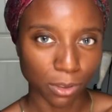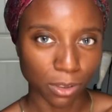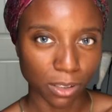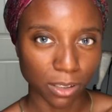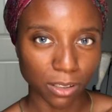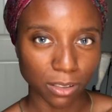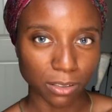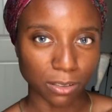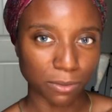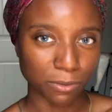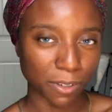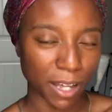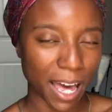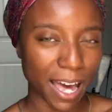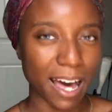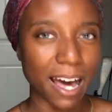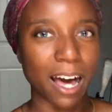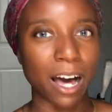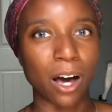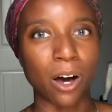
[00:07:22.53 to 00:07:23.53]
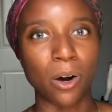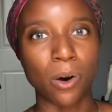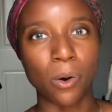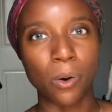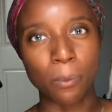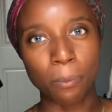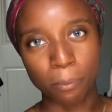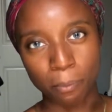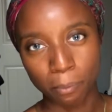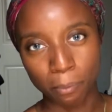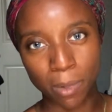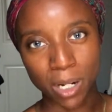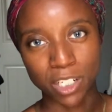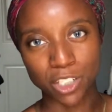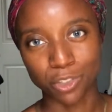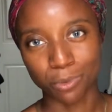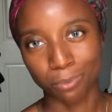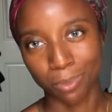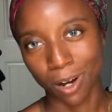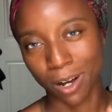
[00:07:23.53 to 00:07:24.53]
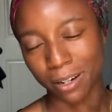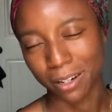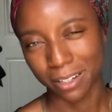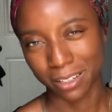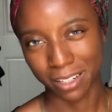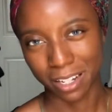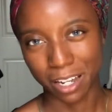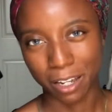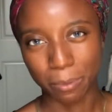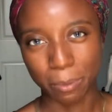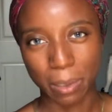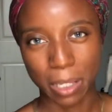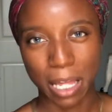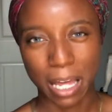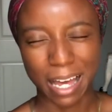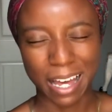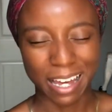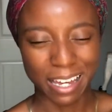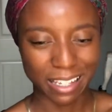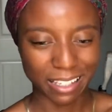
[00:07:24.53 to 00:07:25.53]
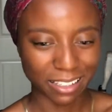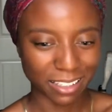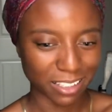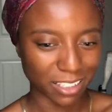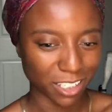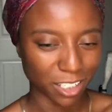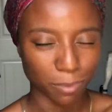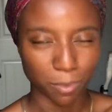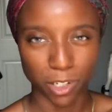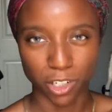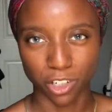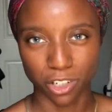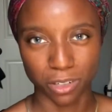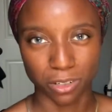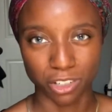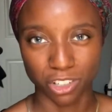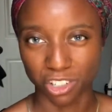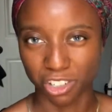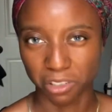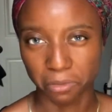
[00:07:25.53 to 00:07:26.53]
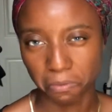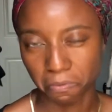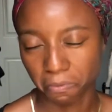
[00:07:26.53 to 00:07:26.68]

of how much product I apply, especially just